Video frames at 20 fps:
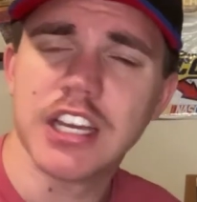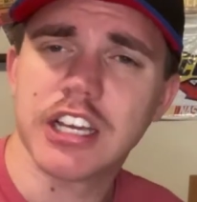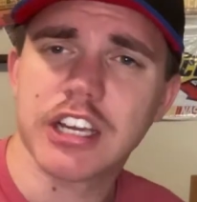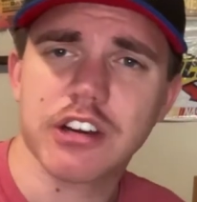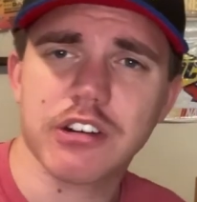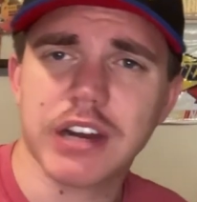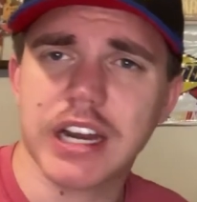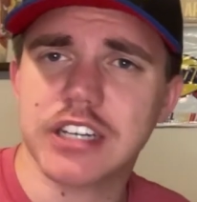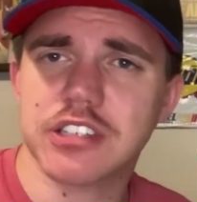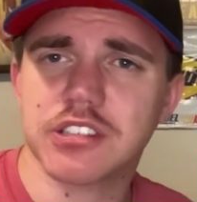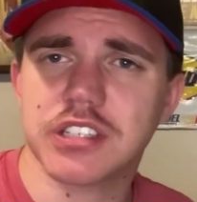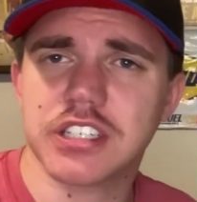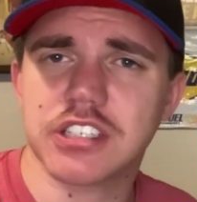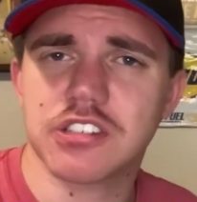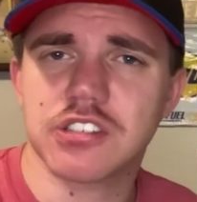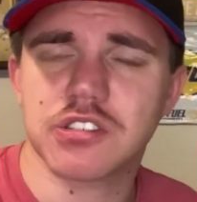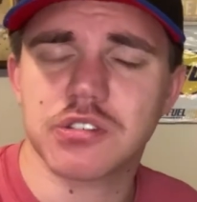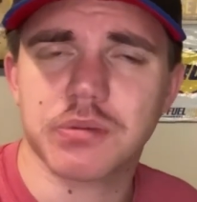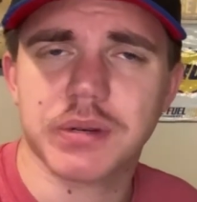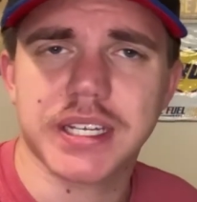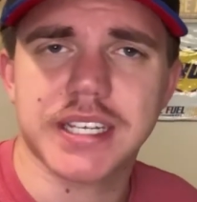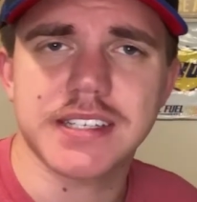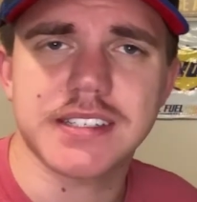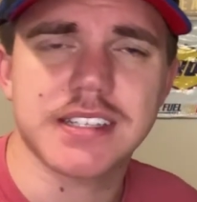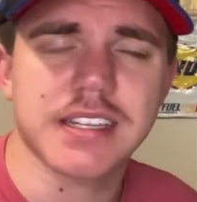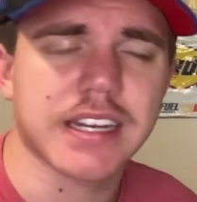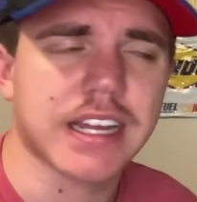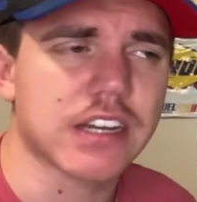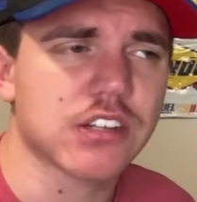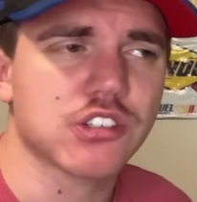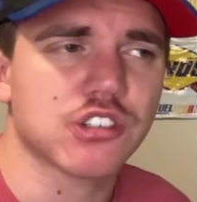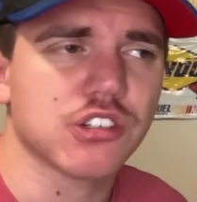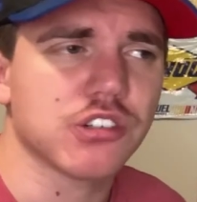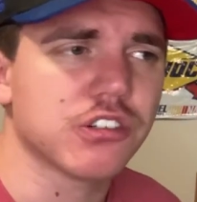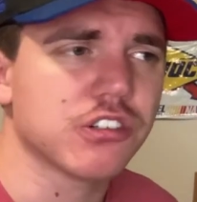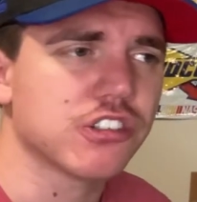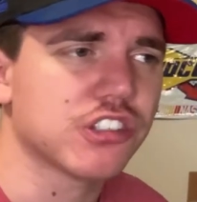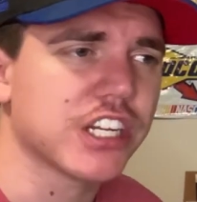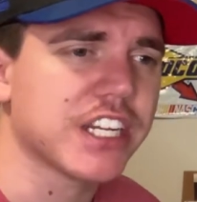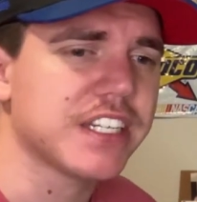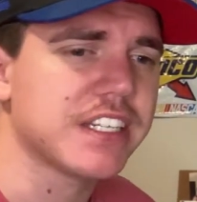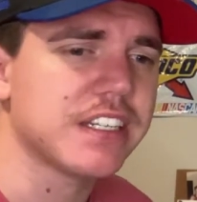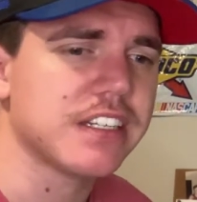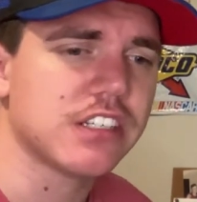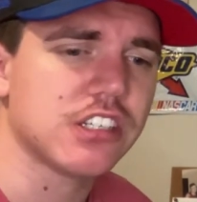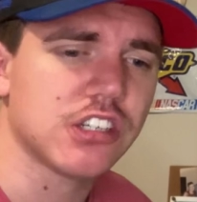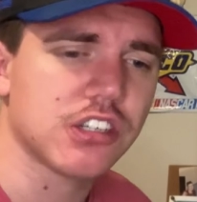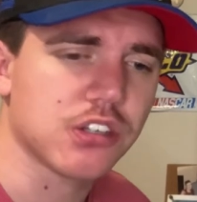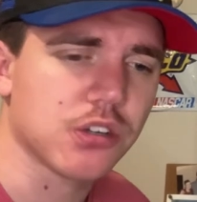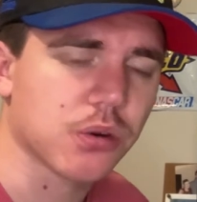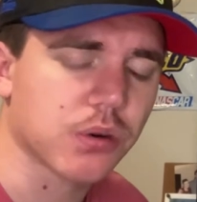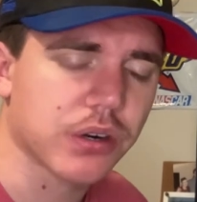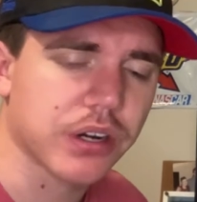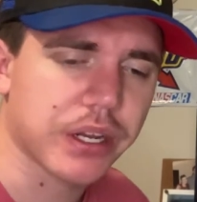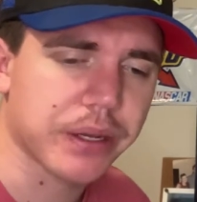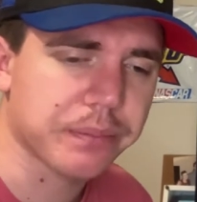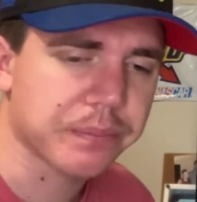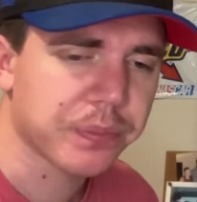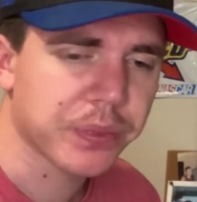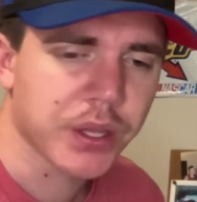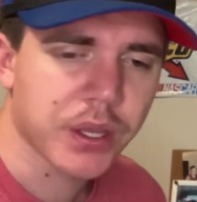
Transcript: Congratulations to Ricky Stenhouse Jr., JTG Daughtery.